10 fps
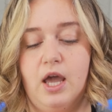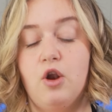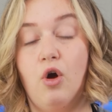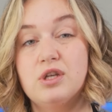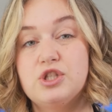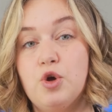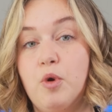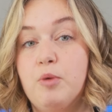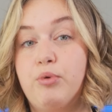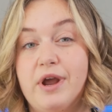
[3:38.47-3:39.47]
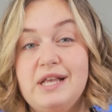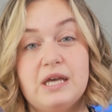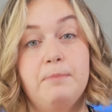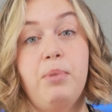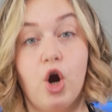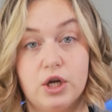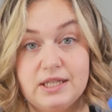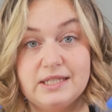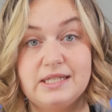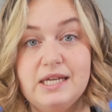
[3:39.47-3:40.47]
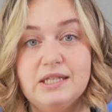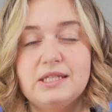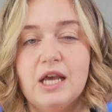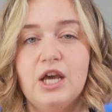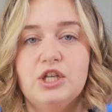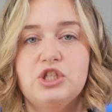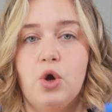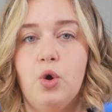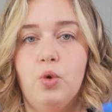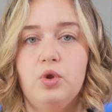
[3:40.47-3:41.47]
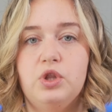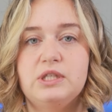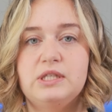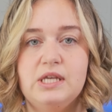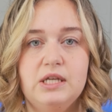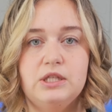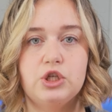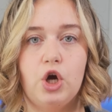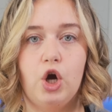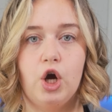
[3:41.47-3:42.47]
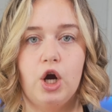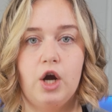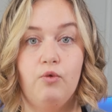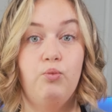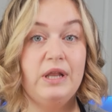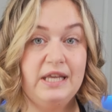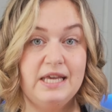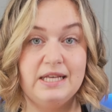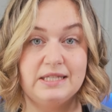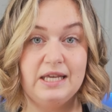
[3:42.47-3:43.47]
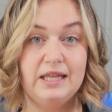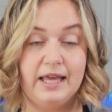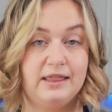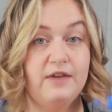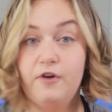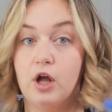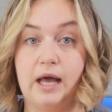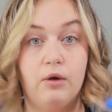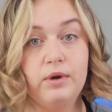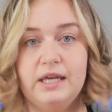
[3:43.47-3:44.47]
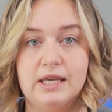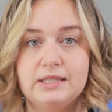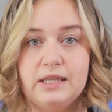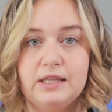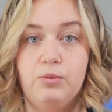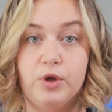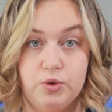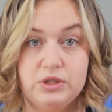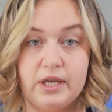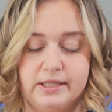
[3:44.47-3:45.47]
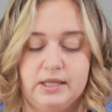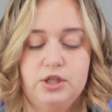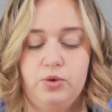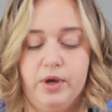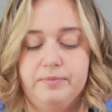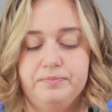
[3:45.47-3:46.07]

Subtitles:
It also breaks apart the seeds. So the seeds are really easy, like they fall out really easily when you slice into it.